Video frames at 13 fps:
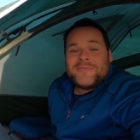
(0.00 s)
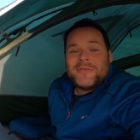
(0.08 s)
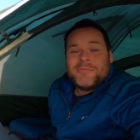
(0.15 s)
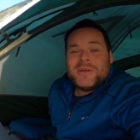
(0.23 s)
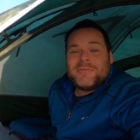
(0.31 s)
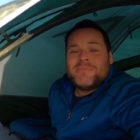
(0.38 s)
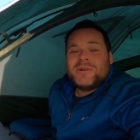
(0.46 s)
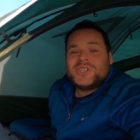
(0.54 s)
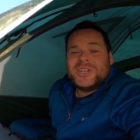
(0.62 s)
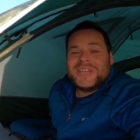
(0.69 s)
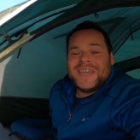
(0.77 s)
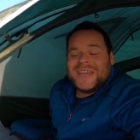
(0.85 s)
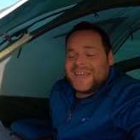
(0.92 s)
for a bit of
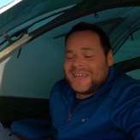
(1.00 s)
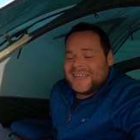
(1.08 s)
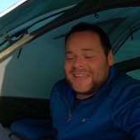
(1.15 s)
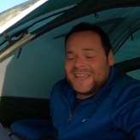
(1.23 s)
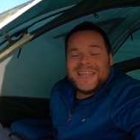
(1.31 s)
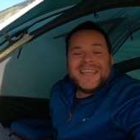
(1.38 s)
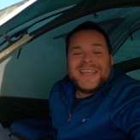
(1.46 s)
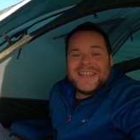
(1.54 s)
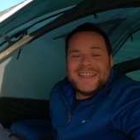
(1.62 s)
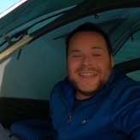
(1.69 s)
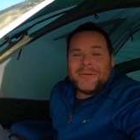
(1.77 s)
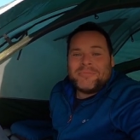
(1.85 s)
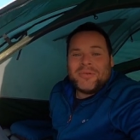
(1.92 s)
budget gear,
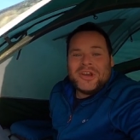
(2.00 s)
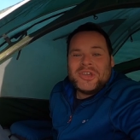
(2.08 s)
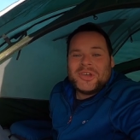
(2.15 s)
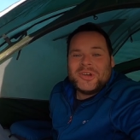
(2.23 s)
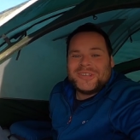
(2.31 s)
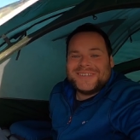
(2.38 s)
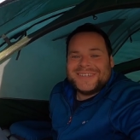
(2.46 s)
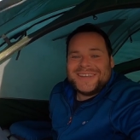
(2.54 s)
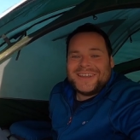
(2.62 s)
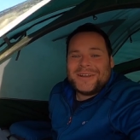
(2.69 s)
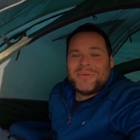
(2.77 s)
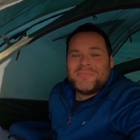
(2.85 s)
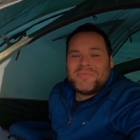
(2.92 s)
they're pretty good
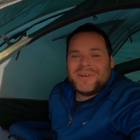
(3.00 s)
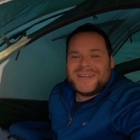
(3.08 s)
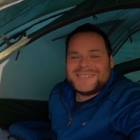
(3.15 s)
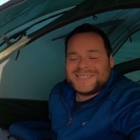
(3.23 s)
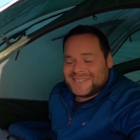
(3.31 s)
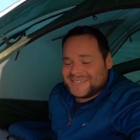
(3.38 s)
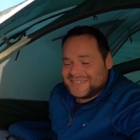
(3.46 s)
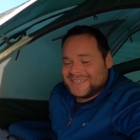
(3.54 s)
and I'm impressed.